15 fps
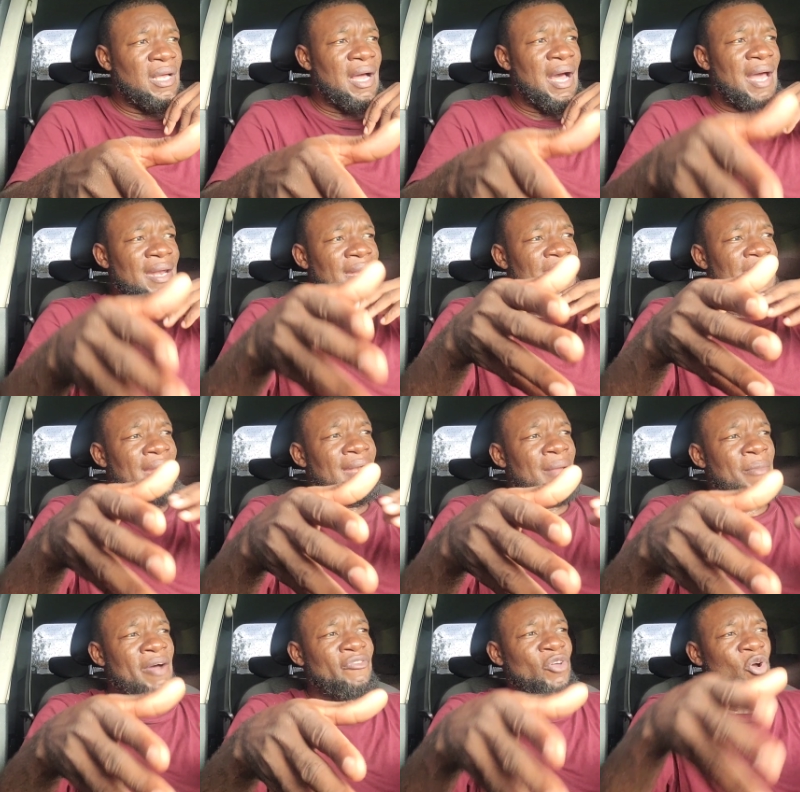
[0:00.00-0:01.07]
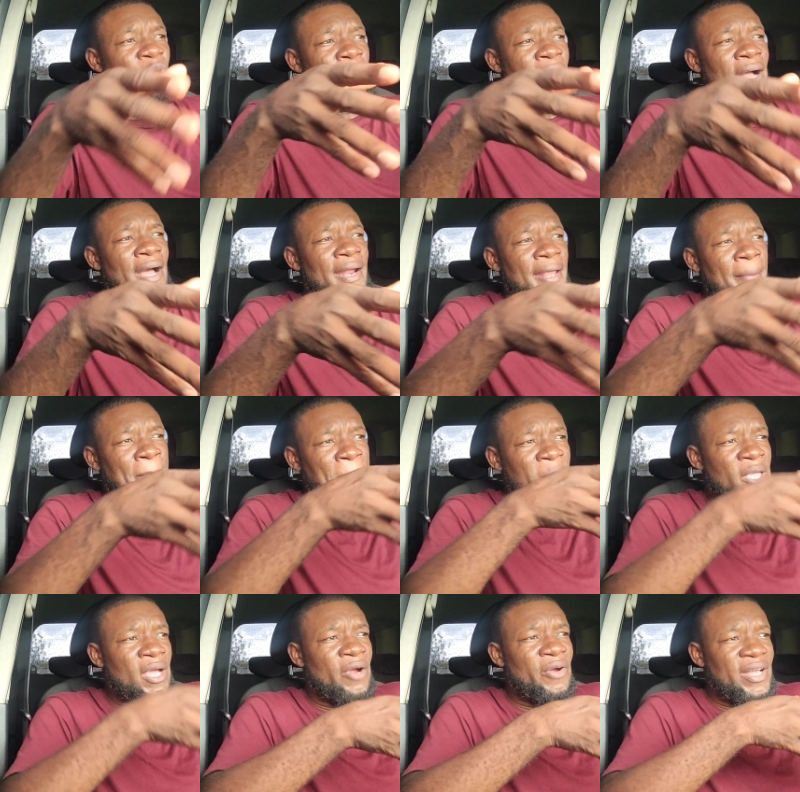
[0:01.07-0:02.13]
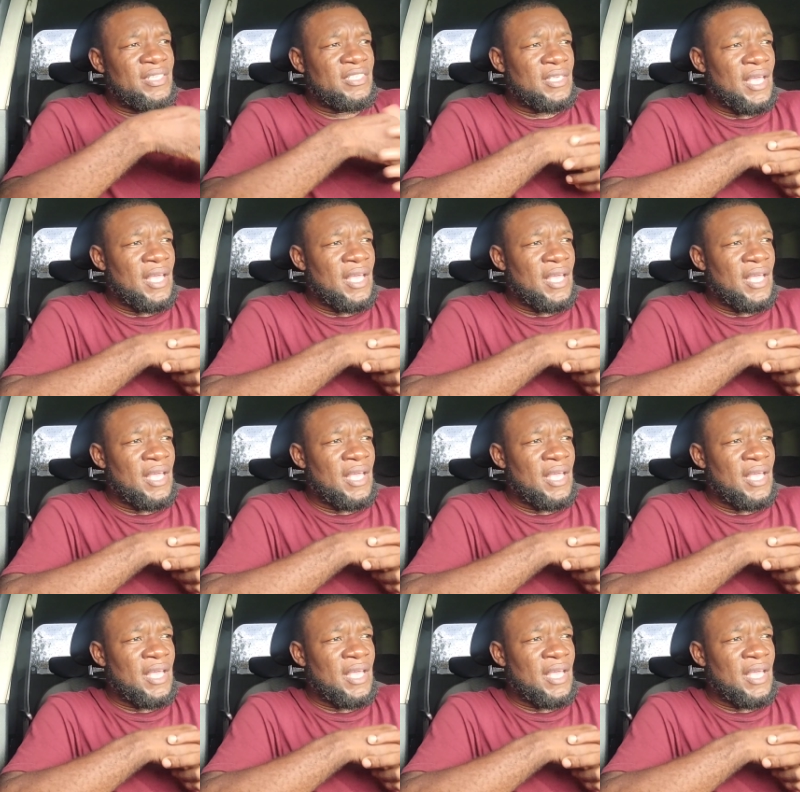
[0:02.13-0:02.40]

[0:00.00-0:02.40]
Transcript: And then them have to go back at them parents